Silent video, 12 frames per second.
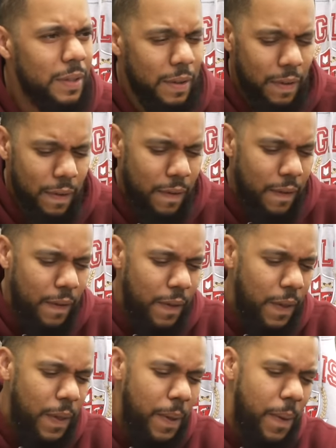
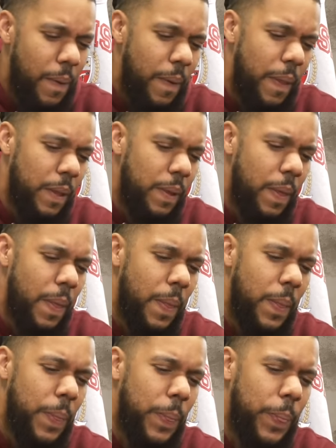
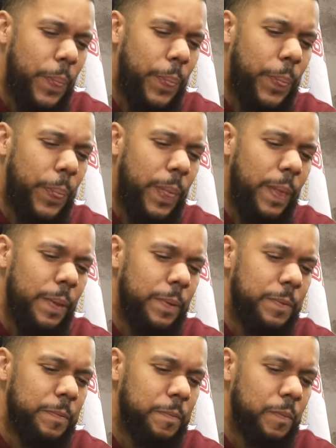
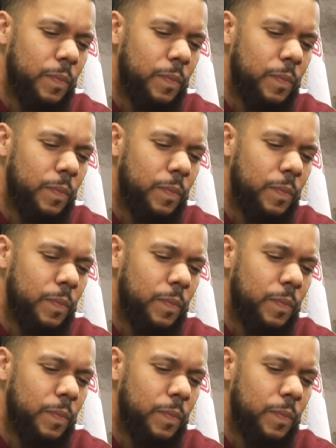Nothing is said.